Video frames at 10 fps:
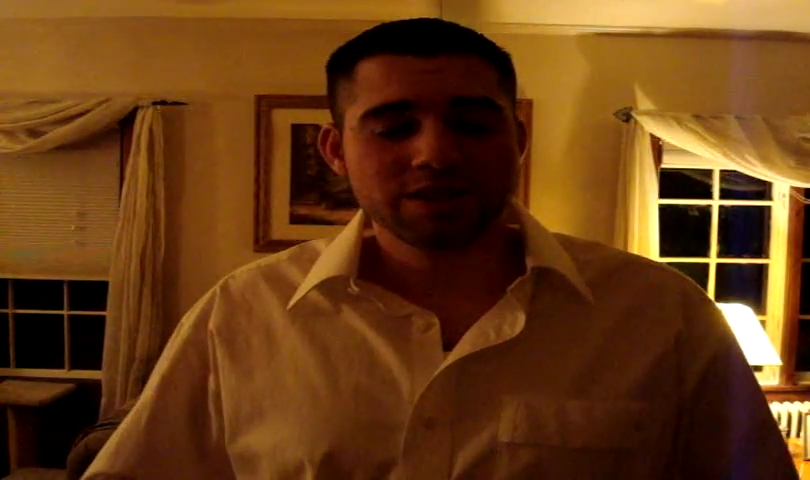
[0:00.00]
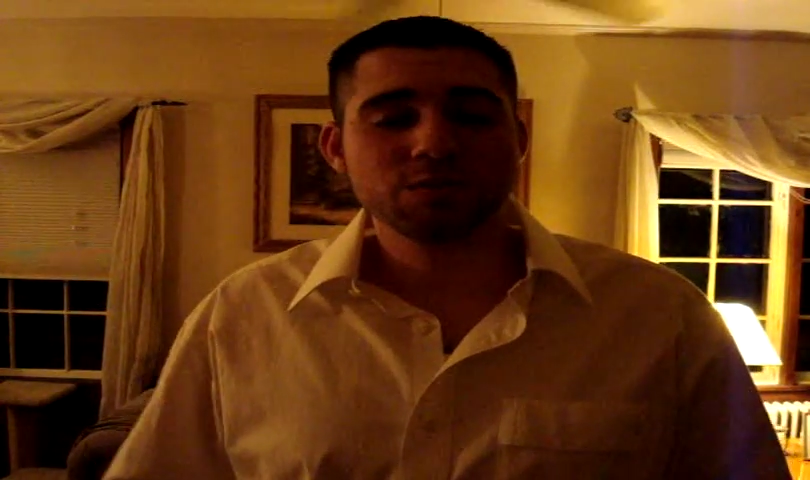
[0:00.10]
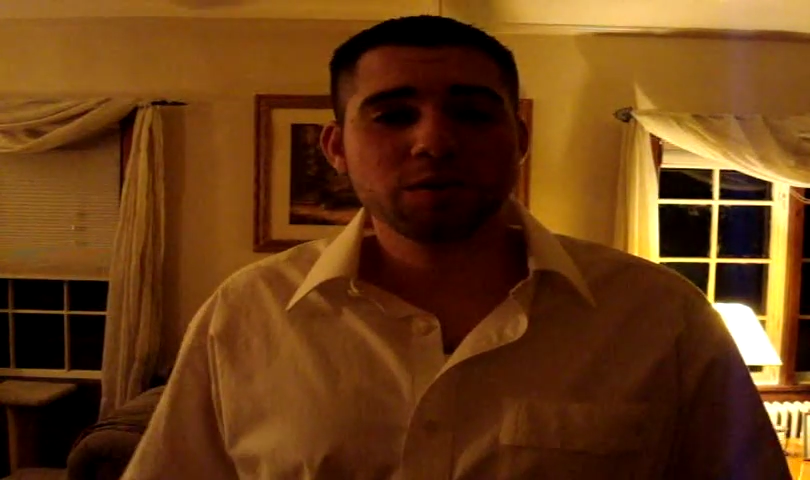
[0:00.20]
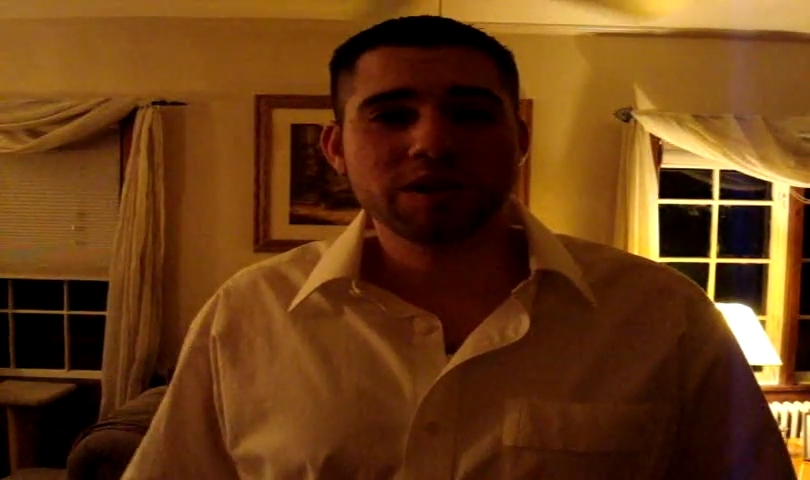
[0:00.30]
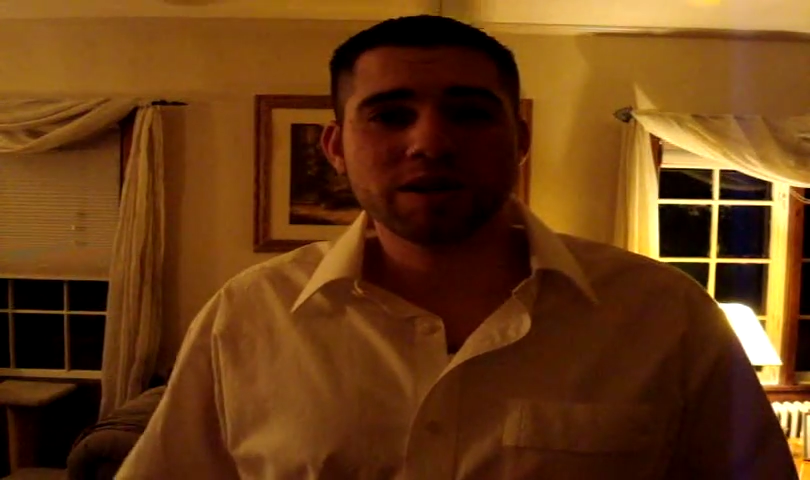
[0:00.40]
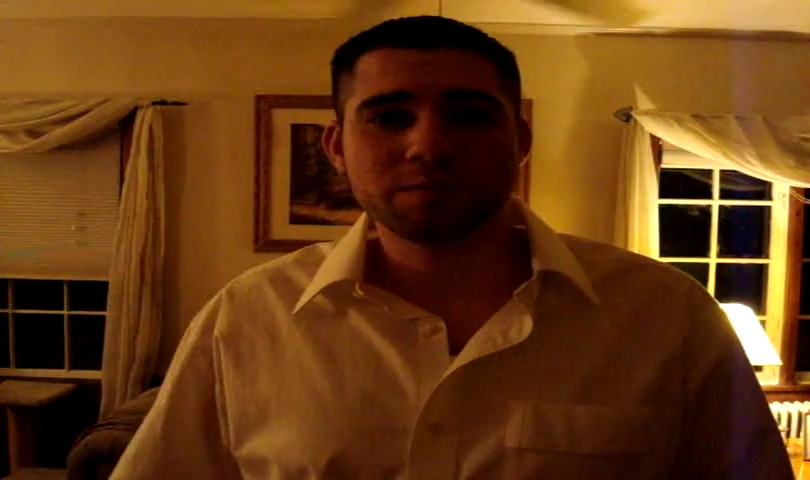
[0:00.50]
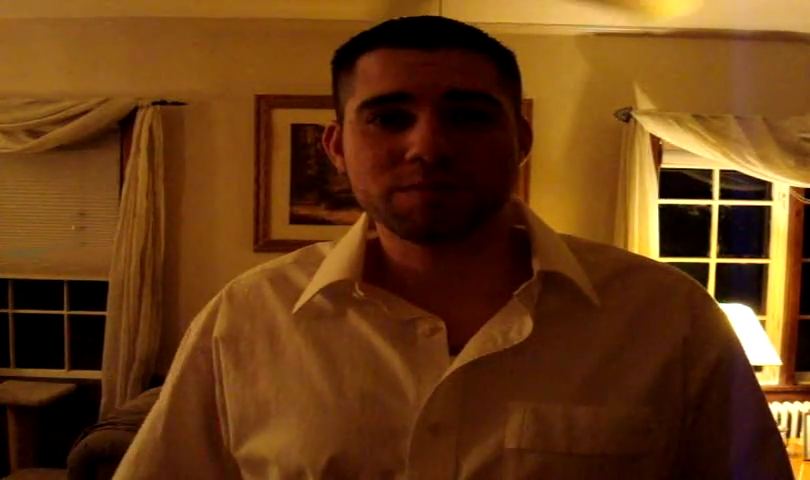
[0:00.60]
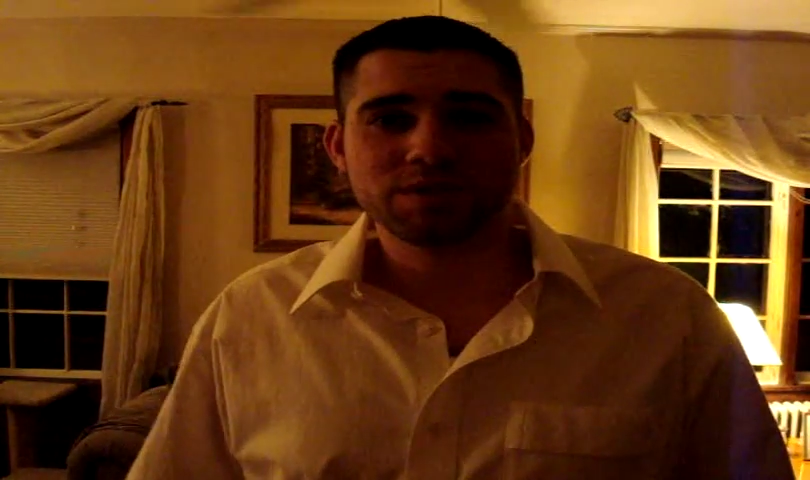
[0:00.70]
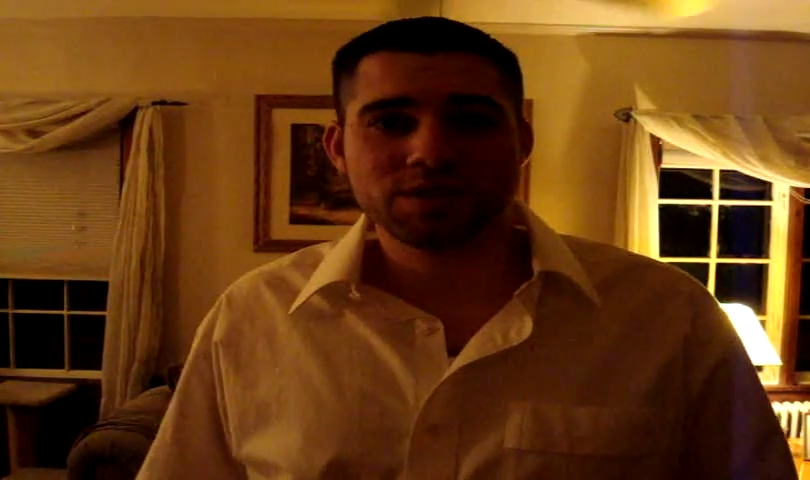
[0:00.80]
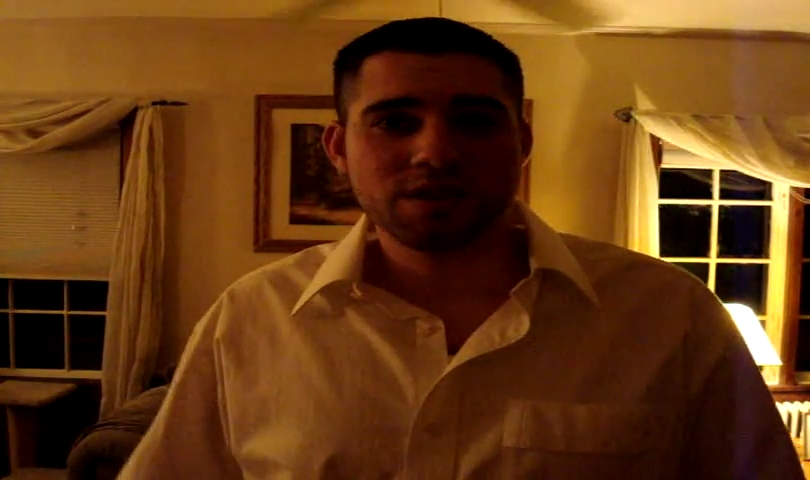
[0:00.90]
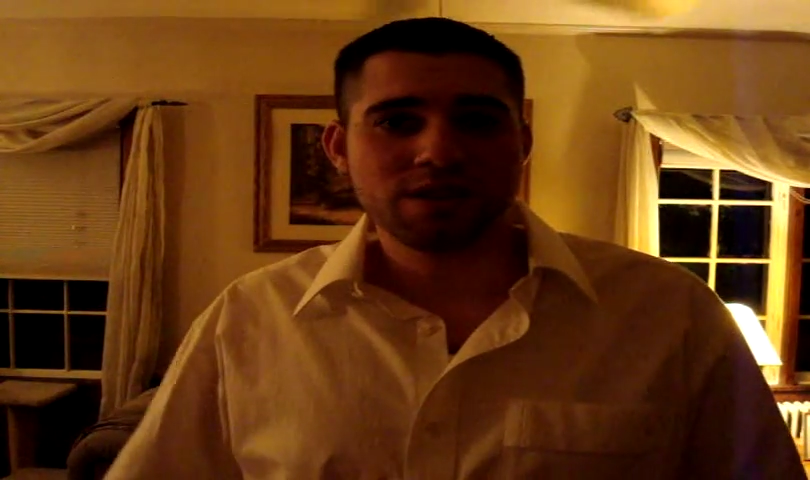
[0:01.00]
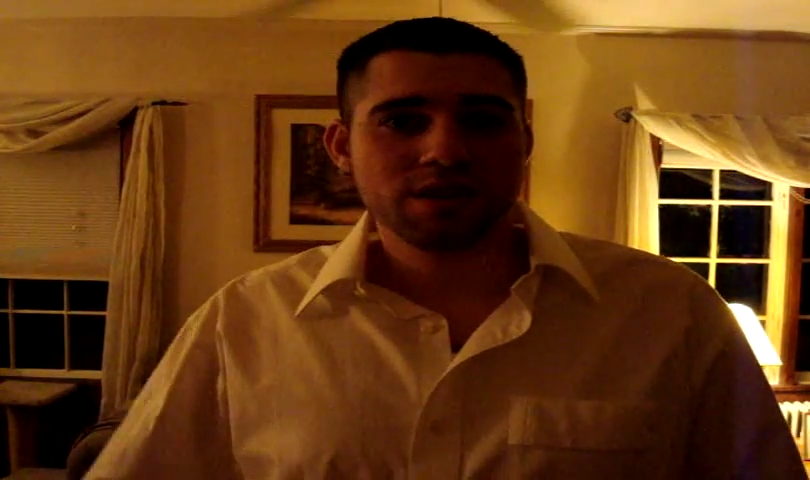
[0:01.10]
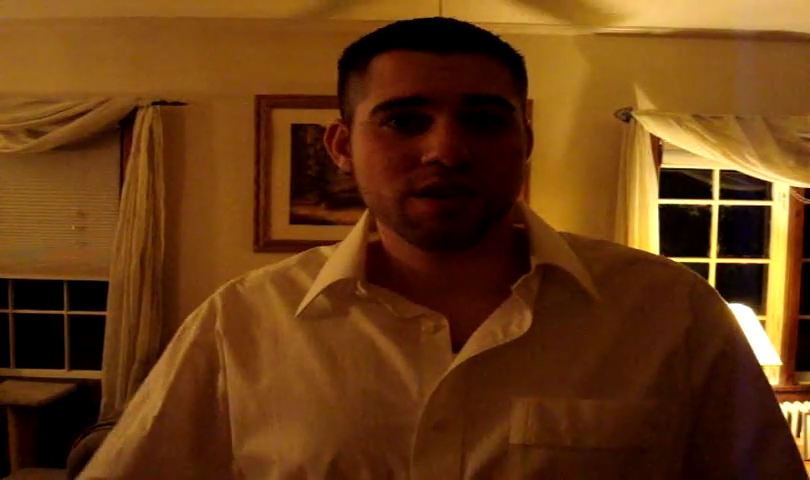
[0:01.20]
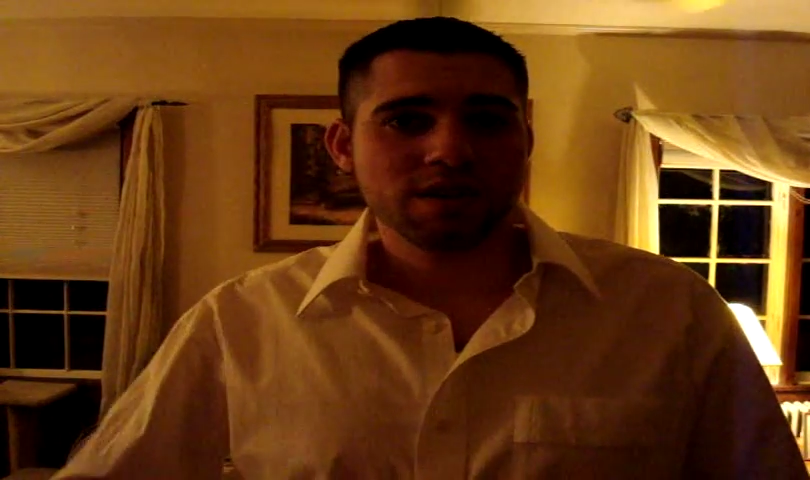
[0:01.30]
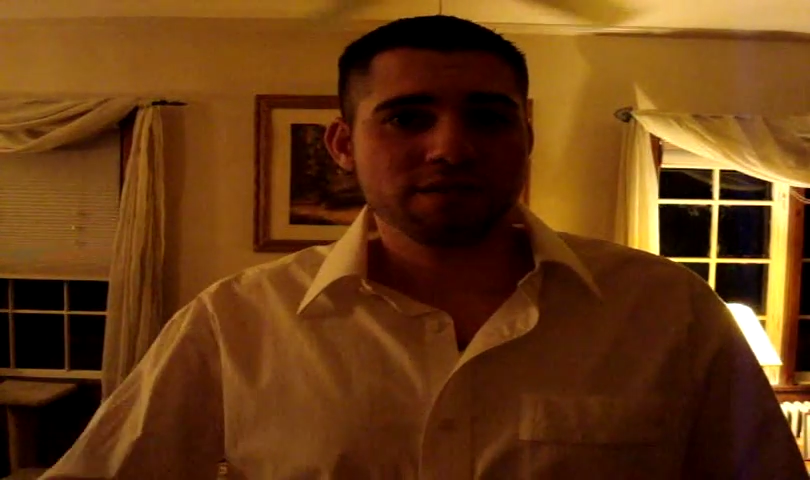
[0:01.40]
This is where it becomes
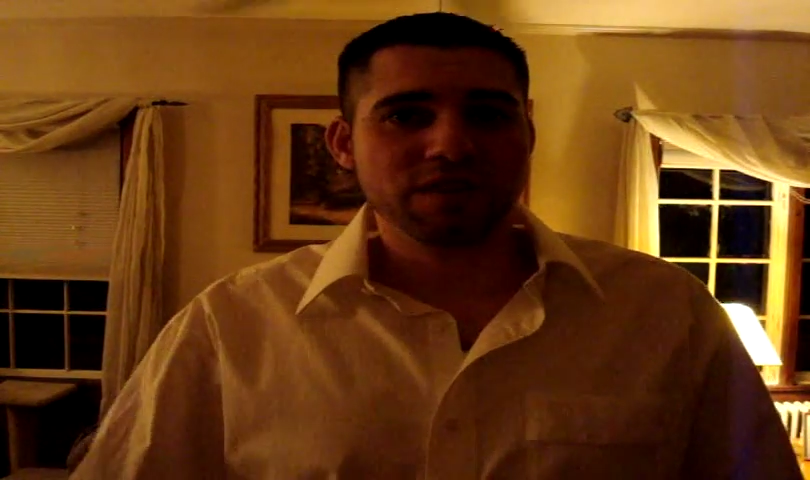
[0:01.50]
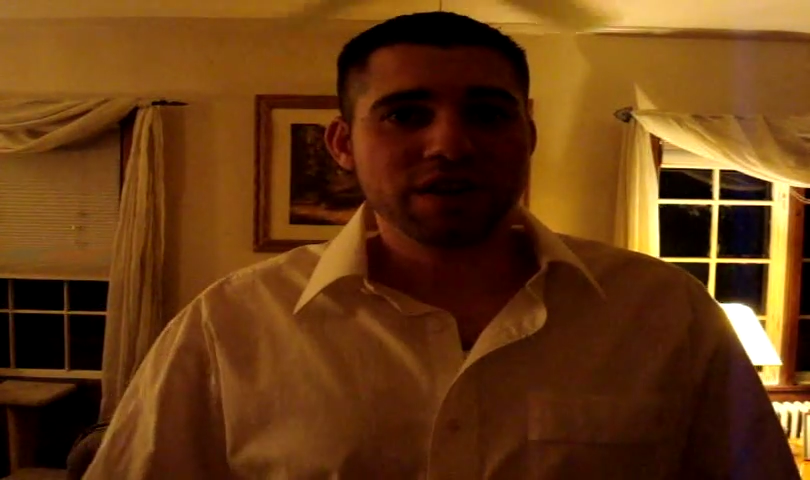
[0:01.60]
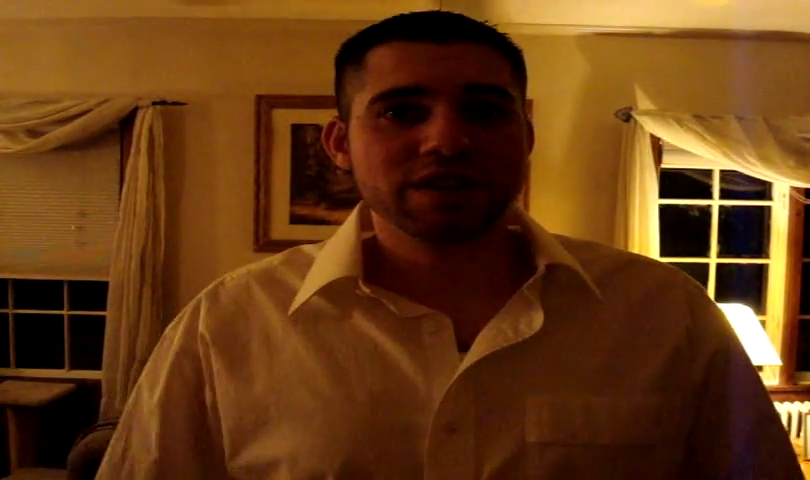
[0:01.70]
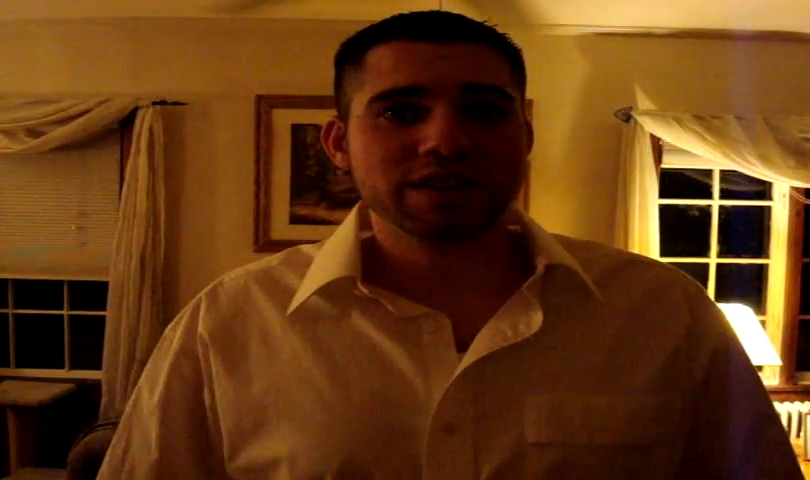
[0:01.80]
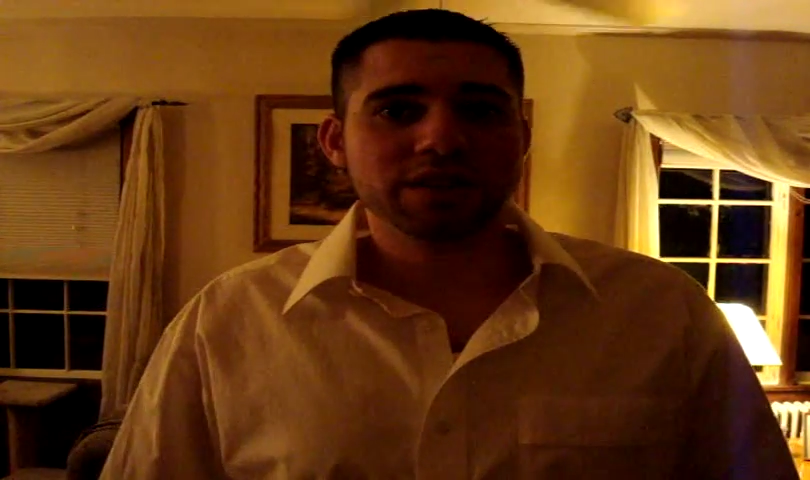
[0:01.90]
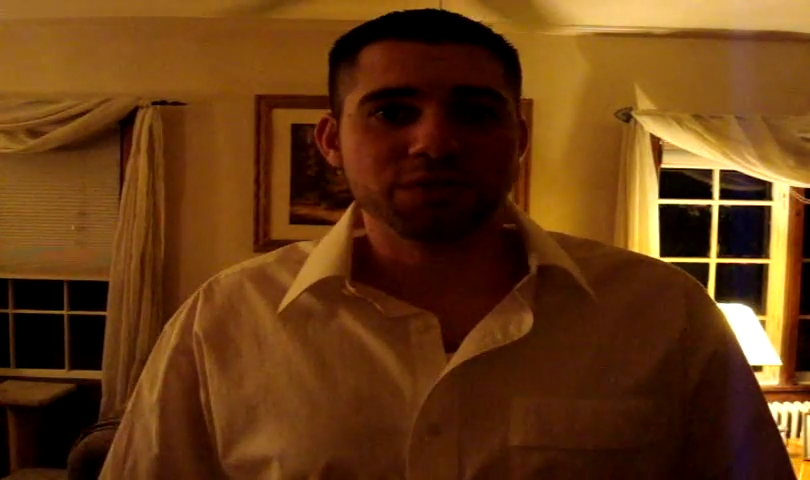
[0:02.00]
very